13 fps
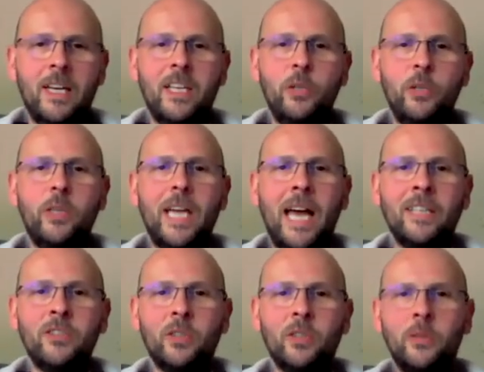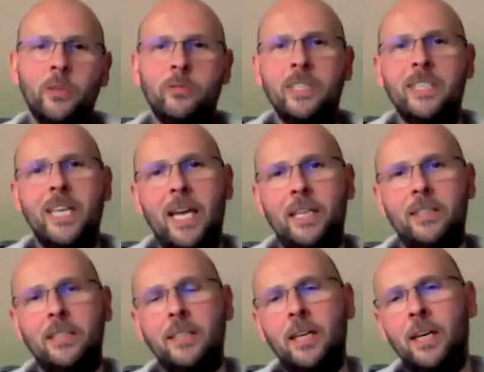you can sort of detect
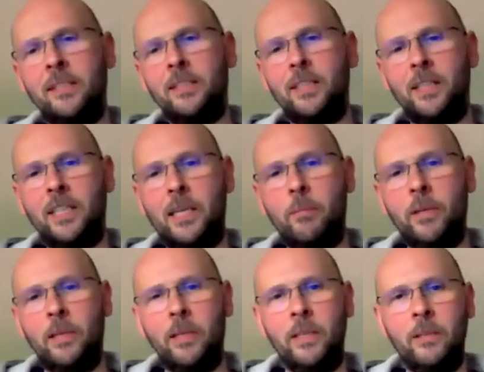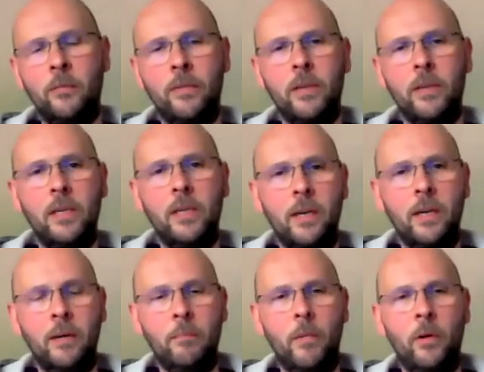and keep an eye on
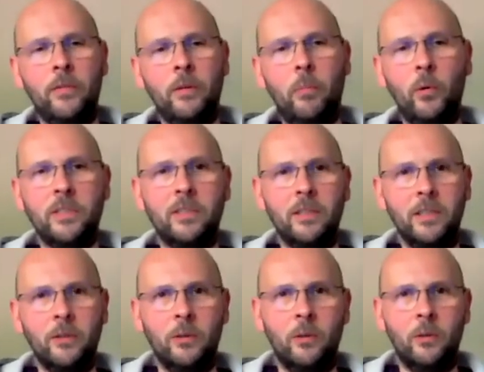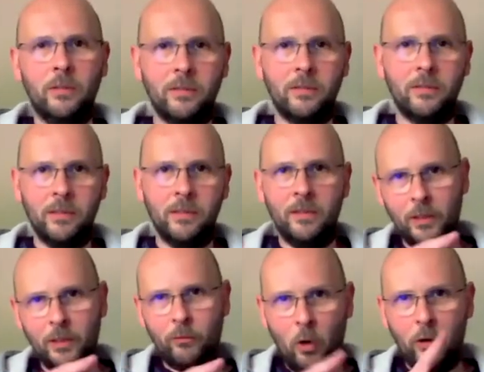the pointer that you've
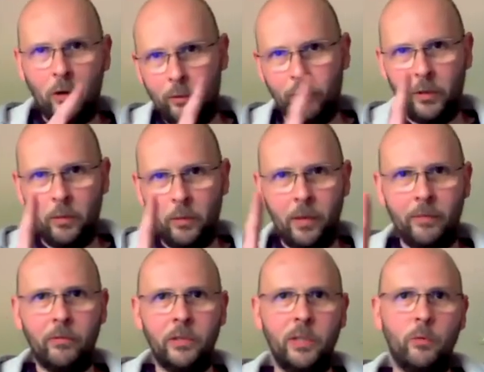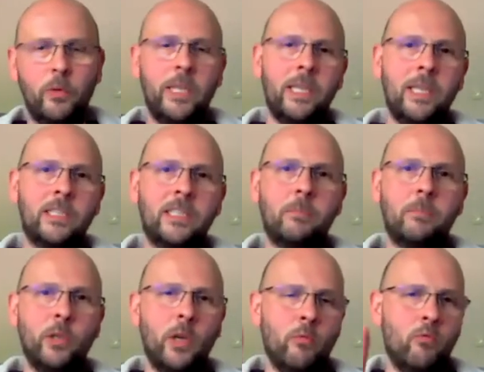got going through your buffer as you're reading it, but
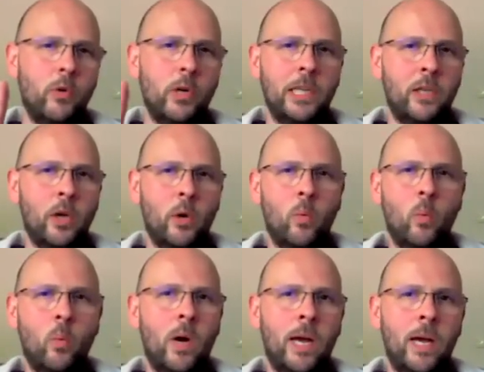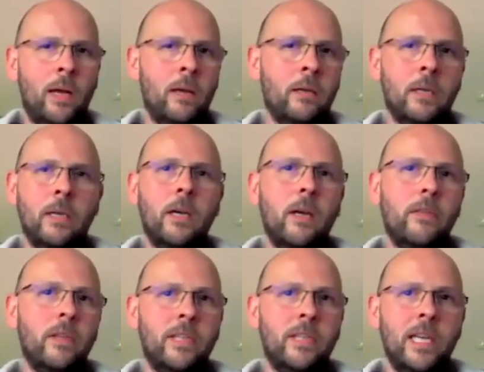you don't really know where
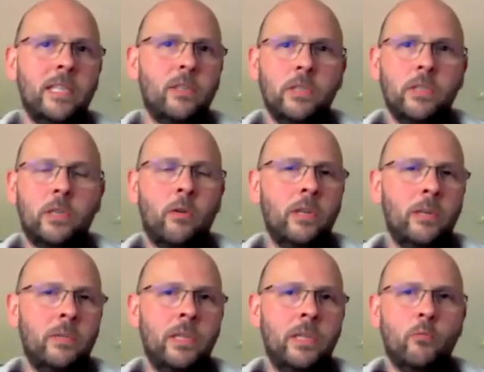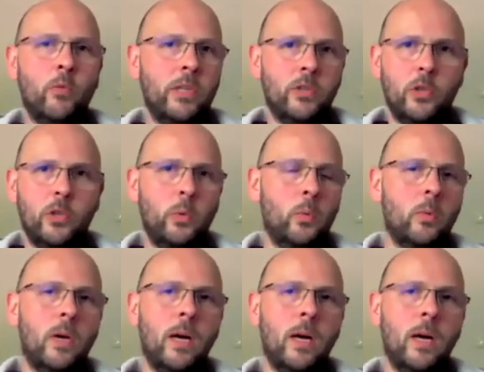the data is currently being written to